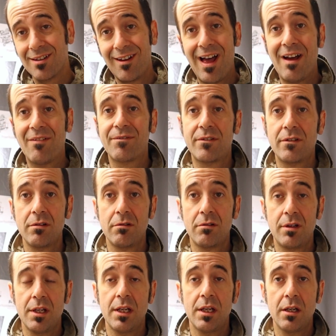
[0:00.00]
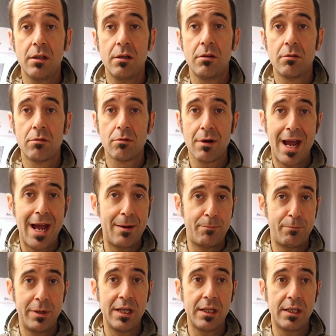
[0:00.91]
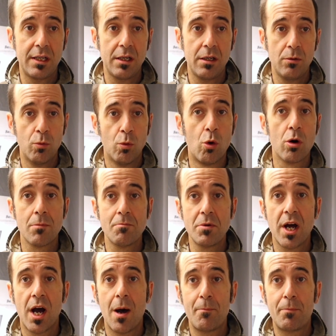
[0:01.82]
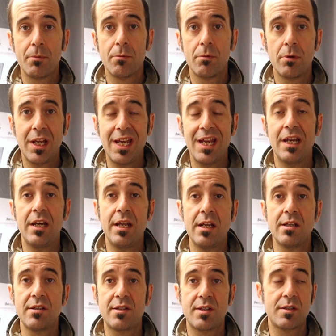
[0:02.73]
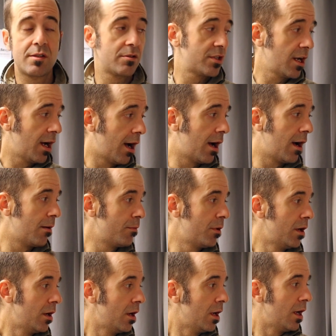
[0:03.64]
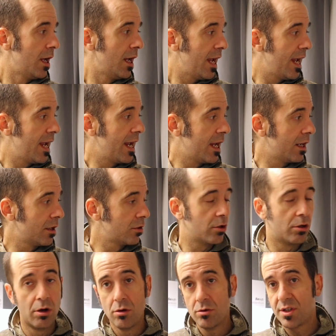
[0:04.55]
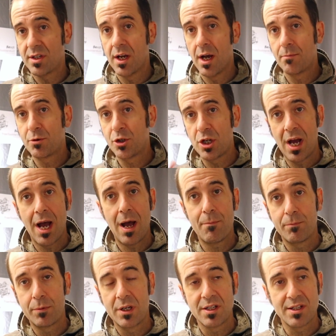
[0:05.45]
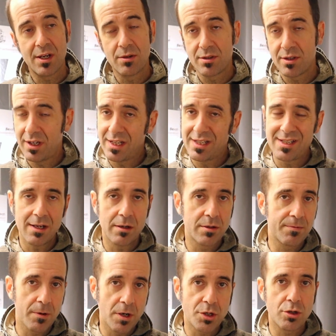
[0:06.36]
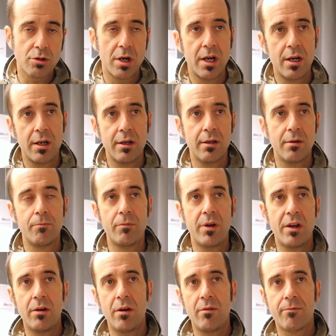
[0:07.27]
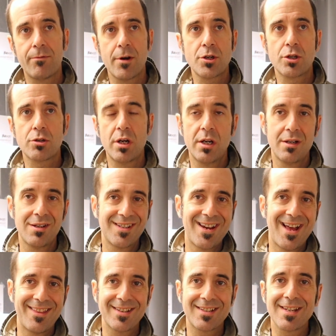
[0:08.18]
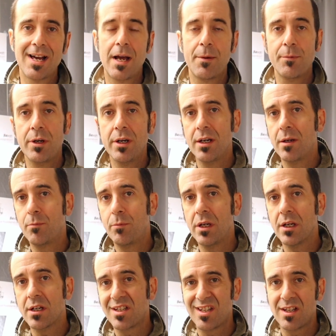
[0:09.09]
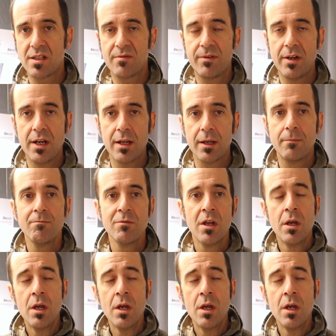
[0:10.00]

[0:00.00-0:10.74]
left the rat pinky warmed up in his tub and closed up shop because I was, like I said, I was frustrated, and frustrated is not the time you need to be assist feeding.